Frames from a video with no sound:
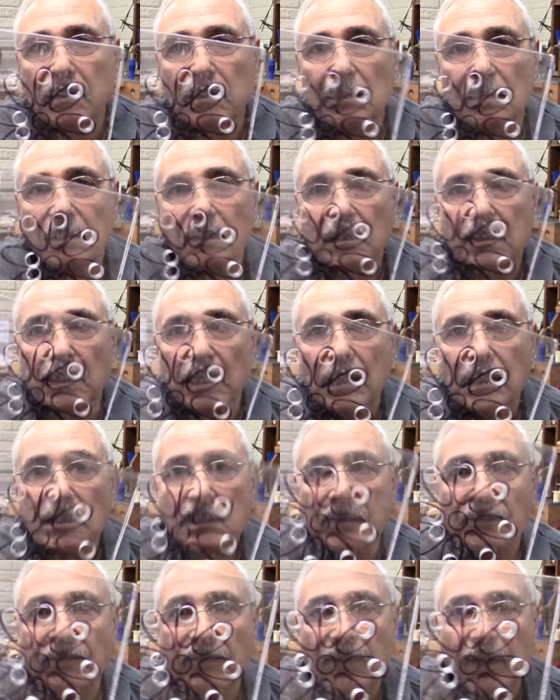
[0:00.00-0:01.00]
it has
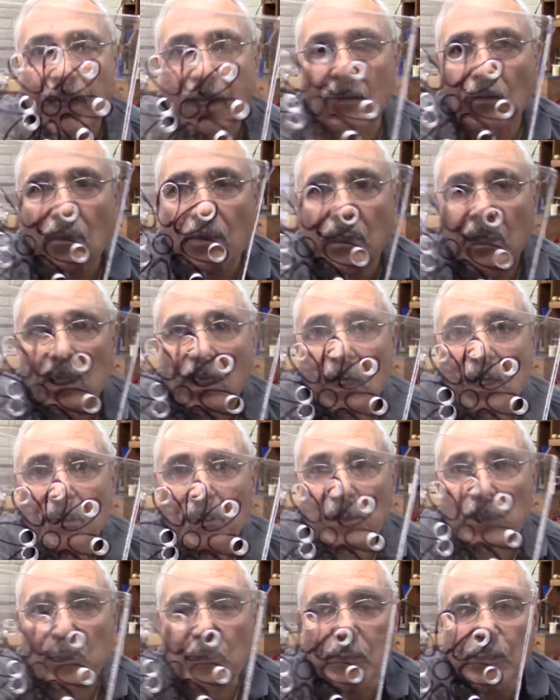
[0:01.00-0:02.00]
a flower,
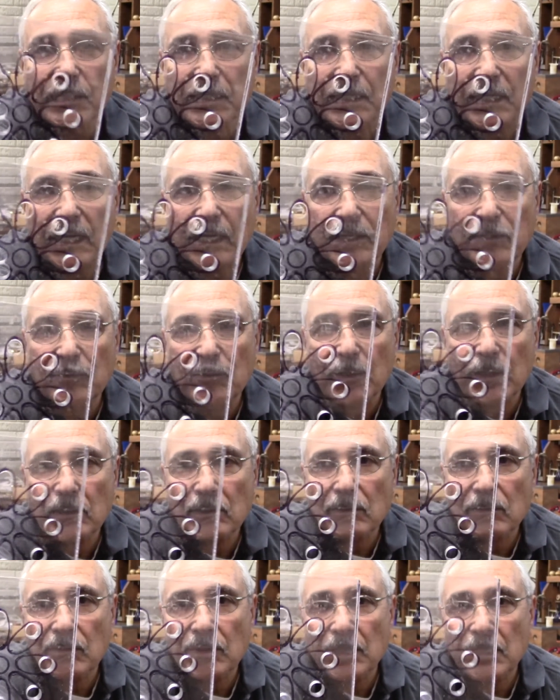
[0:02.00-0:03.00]
but you could see I drilled
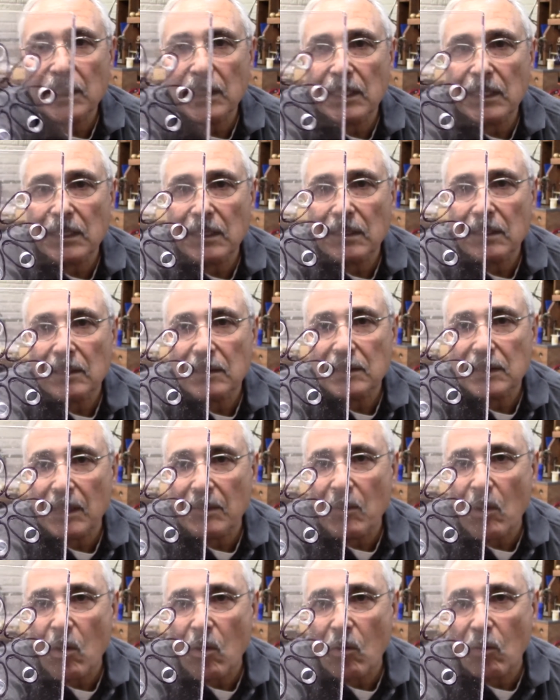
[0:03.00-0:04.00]
already
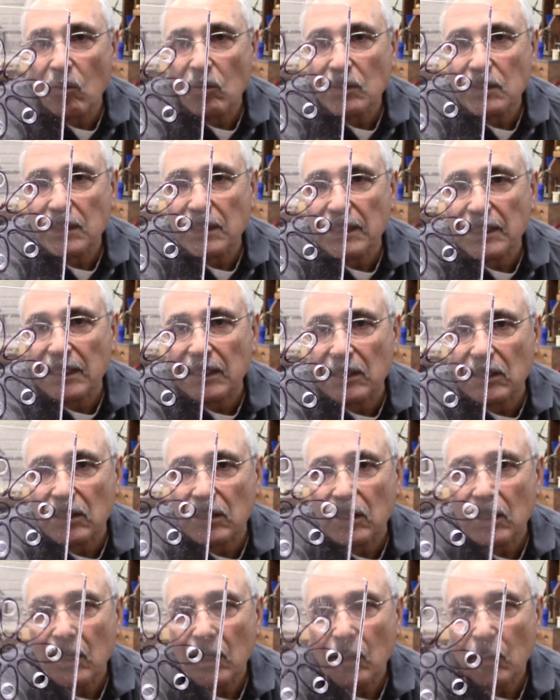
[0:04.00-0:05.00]
some holes in there
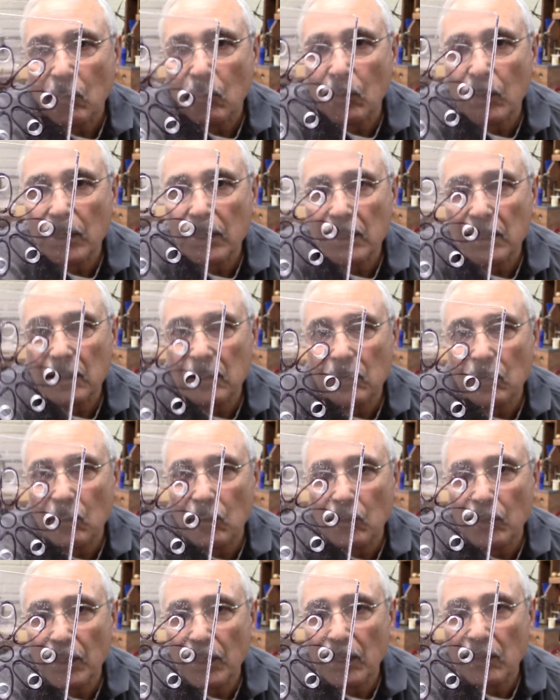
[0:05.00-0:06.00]
where I can
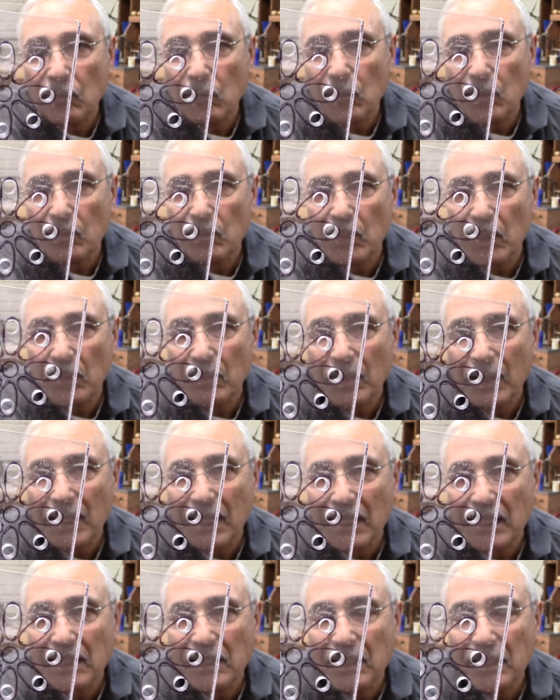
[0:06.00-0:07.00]
go in with my
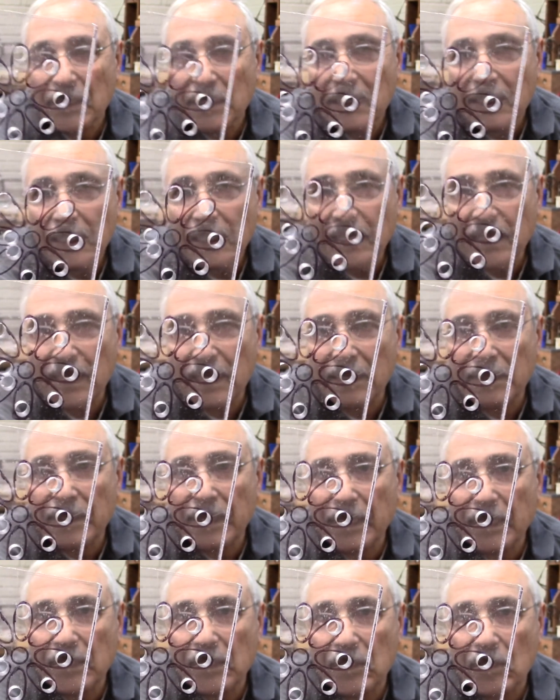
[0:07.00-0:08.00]
blade and
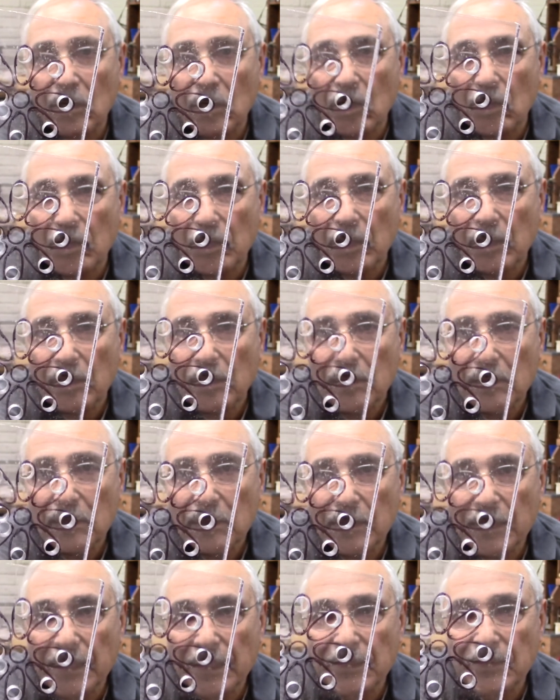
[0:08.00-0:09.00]
then cut
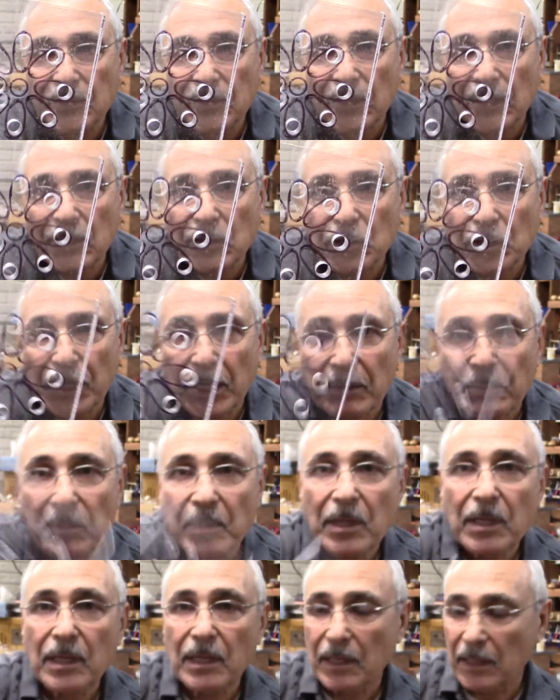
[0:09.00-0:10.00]
the inside shape.
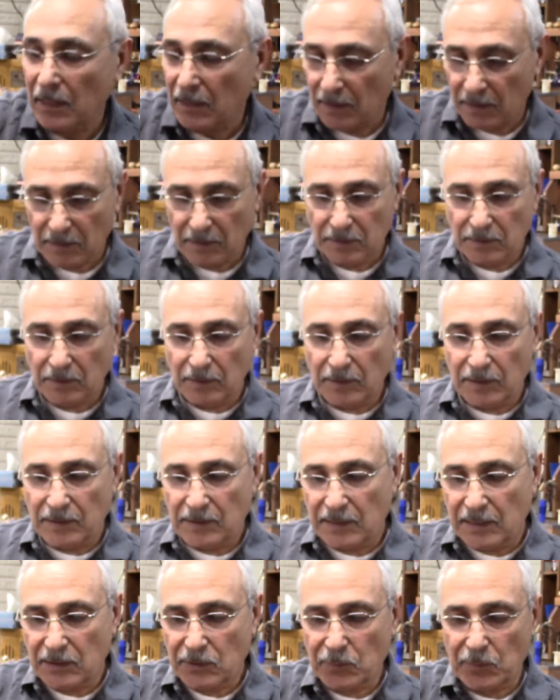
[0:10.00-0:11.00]
So there's
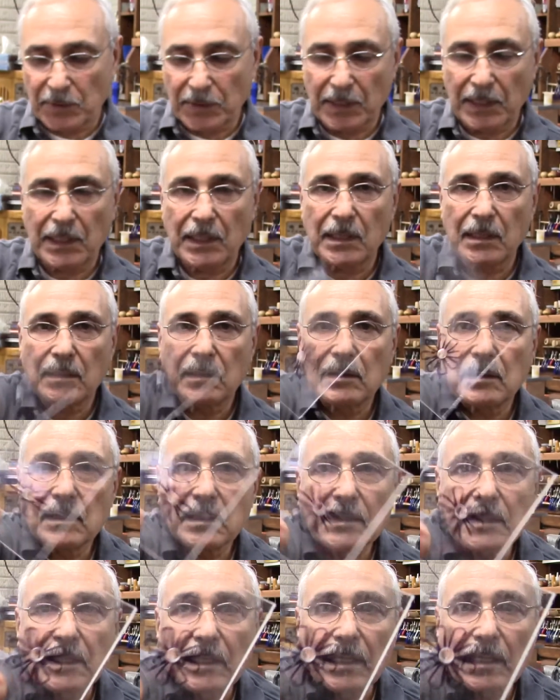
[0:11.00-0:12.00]
this one here,
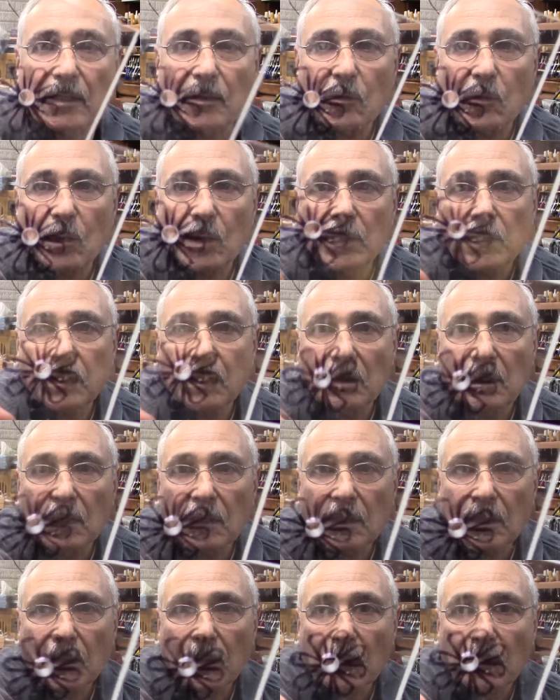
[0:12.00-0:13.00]
there's another one
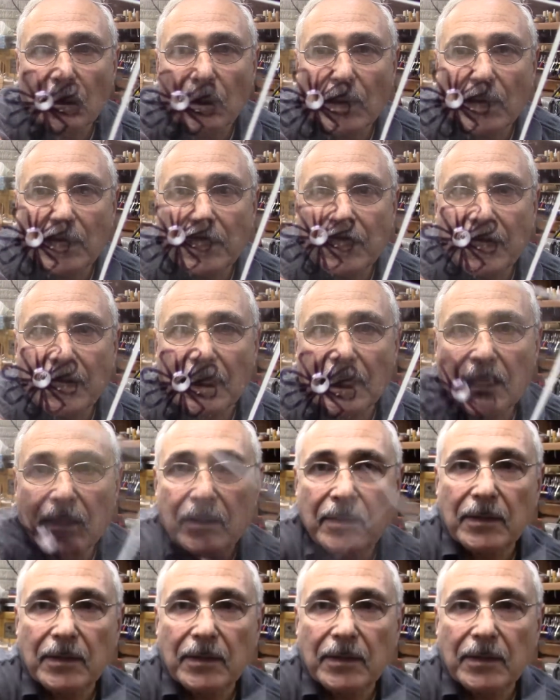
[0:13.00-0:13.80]
right there.